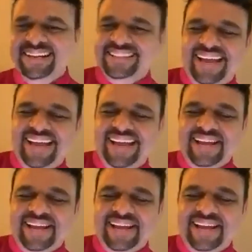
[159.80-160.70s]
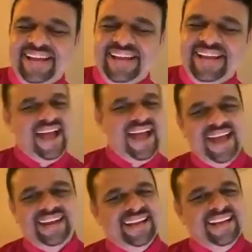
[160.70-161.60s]
thank you very much. And
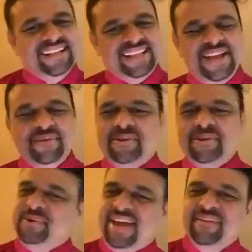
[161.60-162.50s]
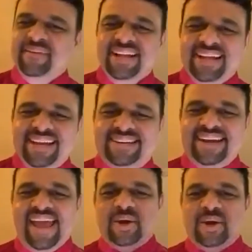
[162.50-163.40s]
uh, thank you. And today, yesterday
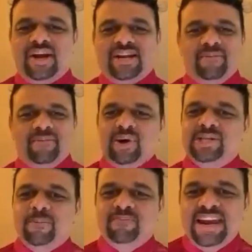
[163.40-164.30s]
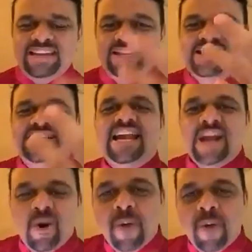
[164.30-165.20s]
I got uh, lots of, the, this is the
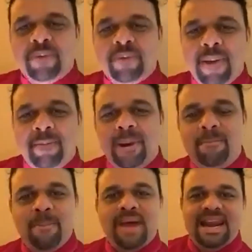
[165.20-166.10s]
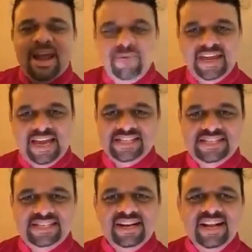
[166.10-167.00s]
love of the people. People are loving us.
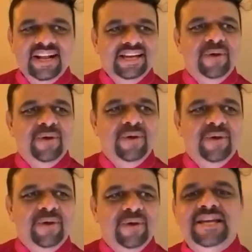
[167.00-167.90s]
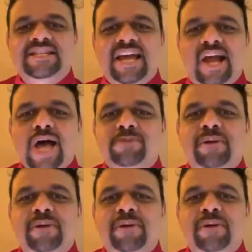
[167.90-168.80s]
When I was preaching the gospel in
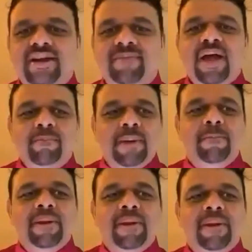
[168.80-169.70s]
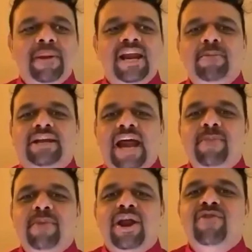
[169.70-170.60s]
Coventry, people are giving 10
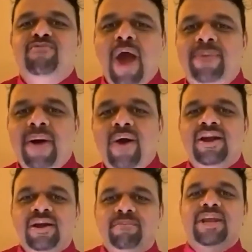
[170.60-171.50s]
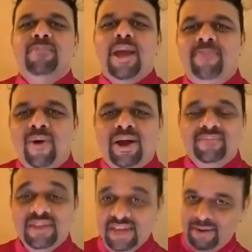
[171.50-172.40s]
pound and 5 pound, putting my pocket.
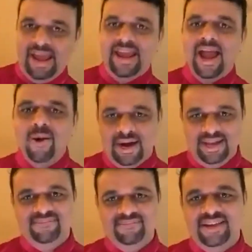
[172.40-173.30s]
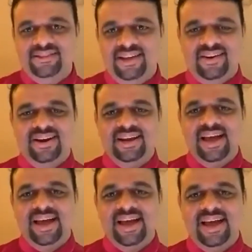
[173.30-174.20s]
Even I have money. Praise the Lord.
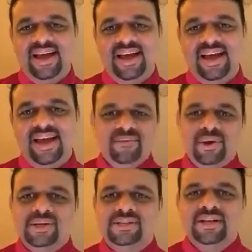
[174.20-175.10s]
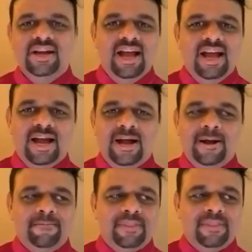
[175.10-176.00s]
Hallelujah. Because
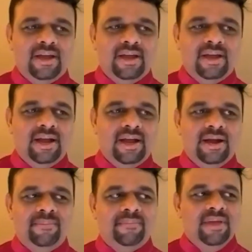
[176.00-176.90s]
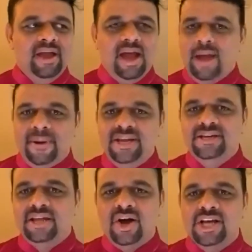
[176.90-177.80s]
um, um, I'm preaching the
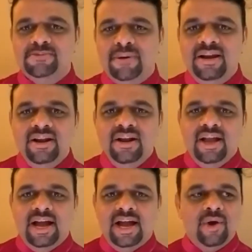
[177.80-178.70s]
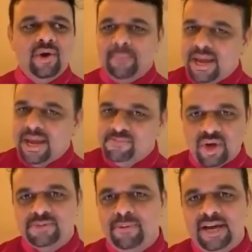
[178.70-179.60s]
gospel uh, according my
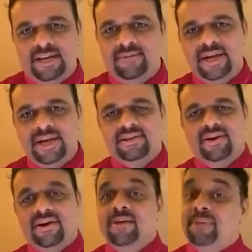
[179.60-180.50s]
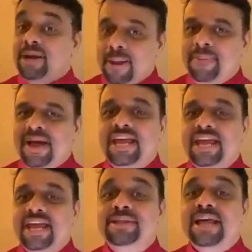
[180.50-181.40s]
prosperity. Praise the Lord. But people are giving
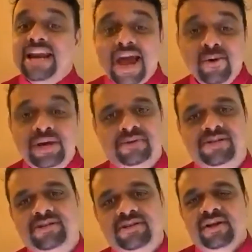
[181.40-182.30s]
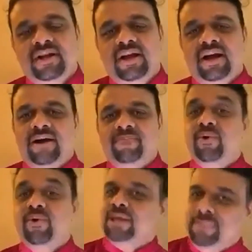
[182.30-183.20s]
the love gifts uh, for
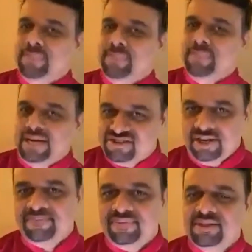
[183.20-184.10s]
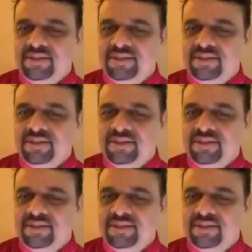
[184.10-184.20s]
the ministry. This is